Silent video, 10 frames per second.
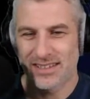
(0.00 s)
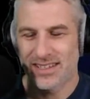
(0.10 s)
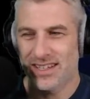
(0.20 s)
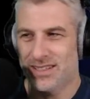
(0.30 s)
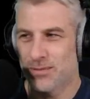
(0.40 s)

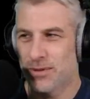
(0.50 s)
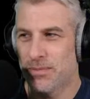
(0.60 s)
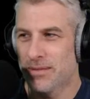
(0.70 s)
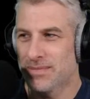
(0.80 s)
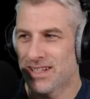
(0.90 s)
kids
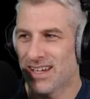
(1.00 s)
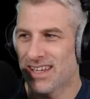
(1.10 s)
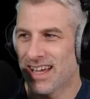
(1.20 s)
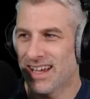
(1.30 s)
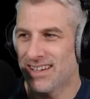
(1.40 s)
with mums
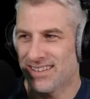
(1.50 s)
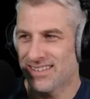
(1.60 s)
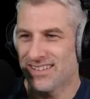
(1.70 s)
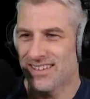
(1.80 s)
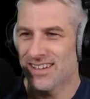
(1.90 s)
like that,
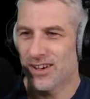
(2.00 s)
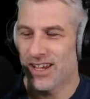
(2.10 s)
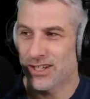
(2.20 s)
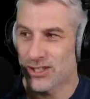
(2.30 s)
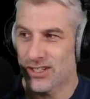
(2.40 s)
they
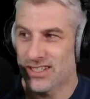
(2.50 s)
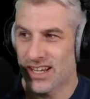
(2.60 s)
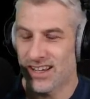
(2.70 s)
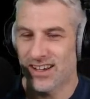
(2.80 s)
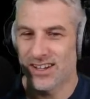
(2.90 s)
got extra
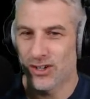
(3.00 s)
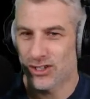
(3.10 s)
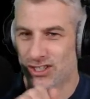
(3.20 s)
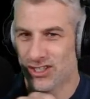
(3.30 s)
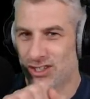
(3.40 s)
attention. I
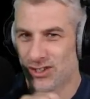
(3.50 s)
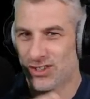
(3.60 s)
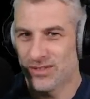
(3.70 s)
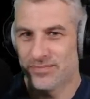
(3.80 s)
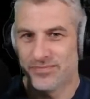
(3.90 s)
knocked at the
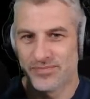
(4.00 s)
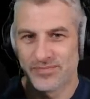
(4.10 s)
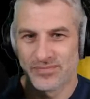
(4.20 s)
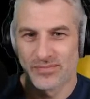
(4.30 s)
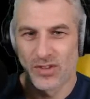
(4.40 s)
door.
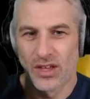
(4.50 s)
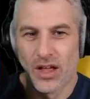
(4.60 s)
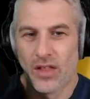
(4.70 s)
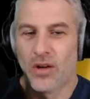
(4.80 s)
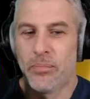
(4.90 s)

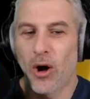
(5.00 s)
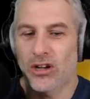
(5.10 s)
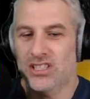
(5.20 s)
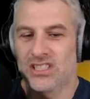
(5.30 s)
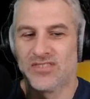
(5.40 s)
The
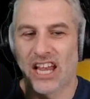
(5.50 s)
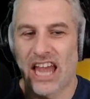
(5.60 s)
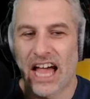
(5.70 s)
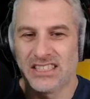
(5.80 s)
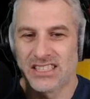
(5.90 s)
box of
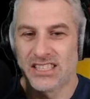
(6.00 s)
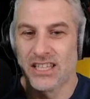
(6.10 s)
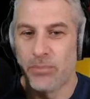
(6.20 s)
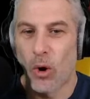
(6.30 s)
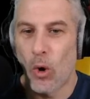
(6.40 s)
delights,
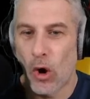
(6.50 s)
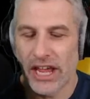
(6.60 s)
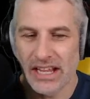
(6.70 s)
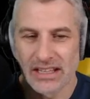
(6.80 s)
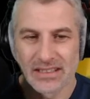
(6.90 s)
the
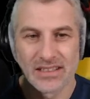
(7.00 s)
boy.